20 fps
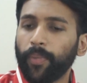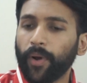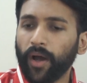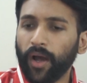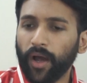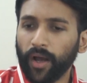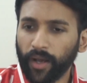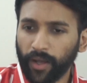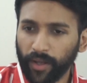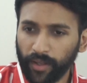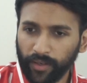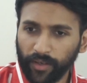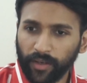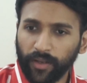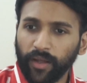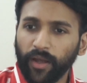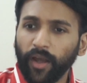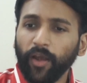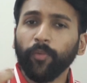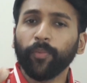
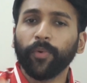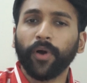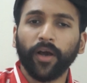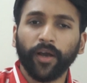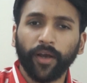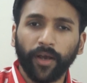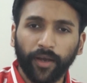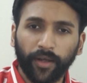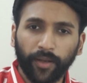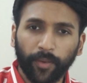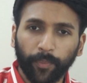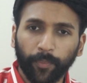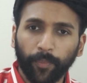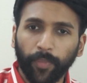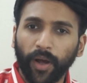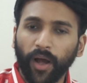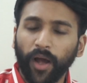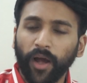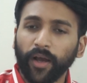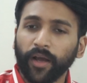Pagani
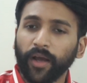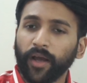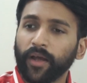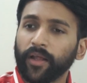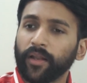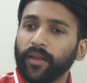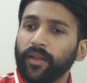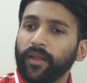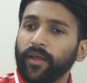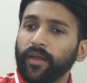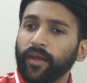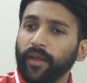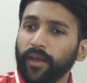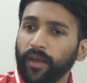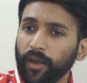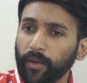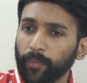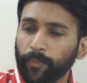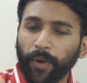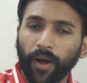
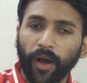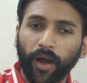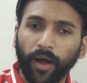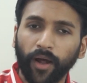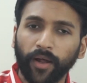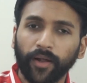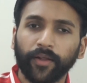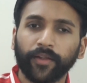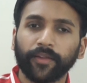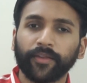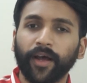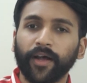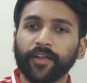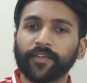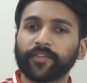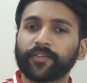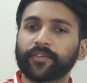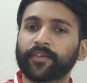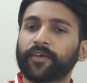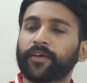Pagani Pa.
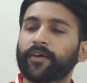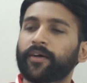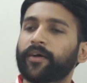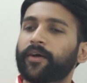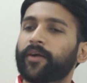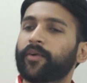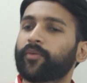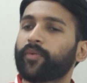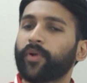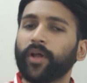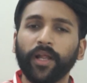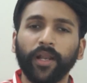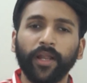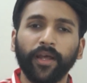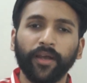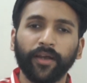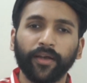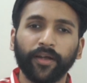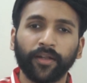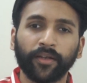That's a
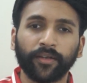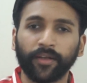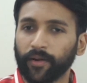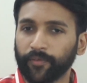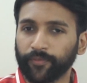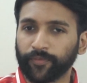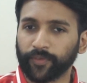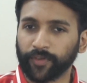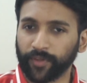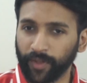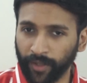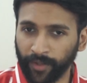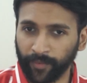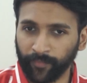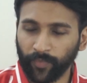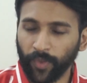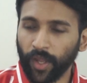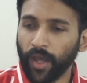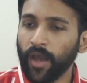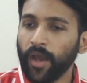really tough
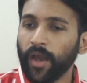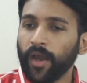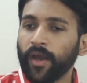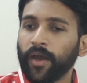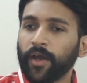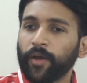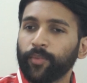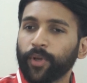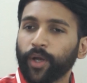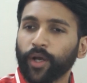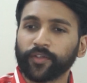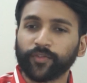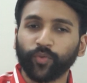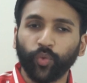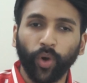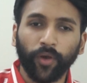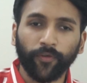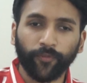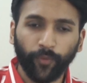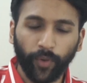thing, because
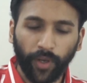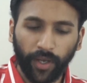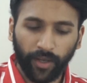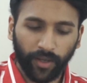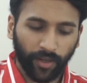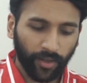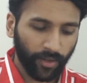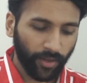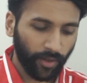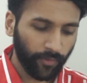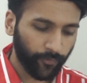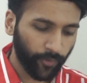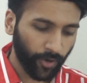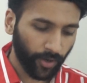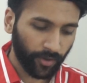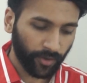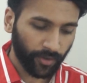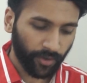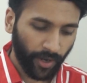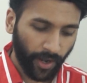if you
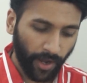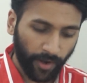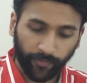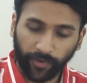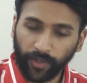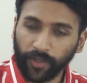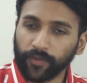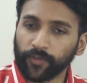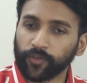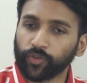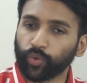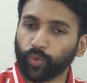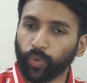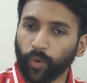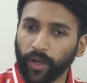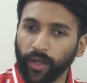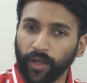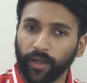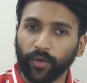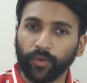are having a
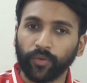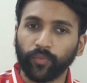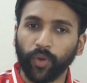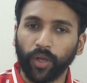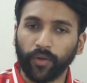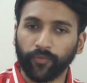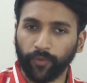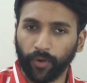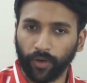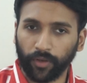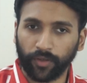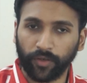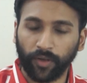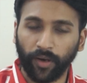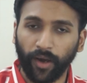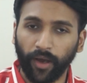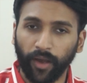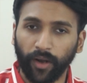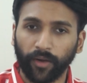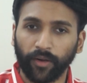strain, or if you are
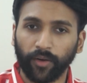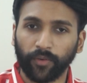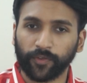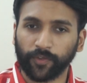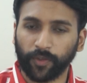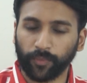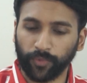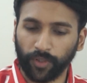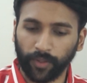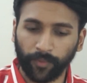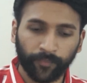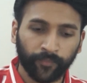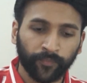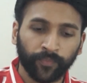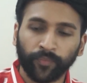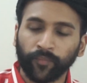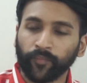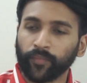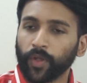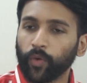tired or something,
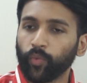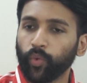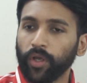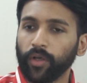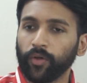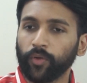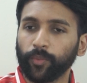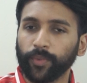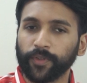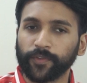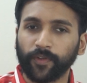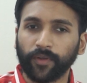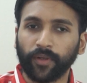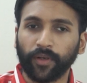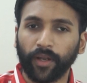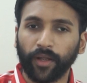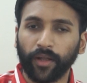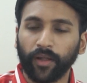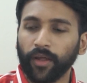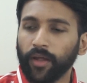we will be
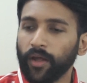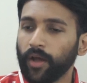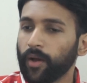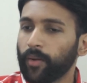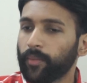singing like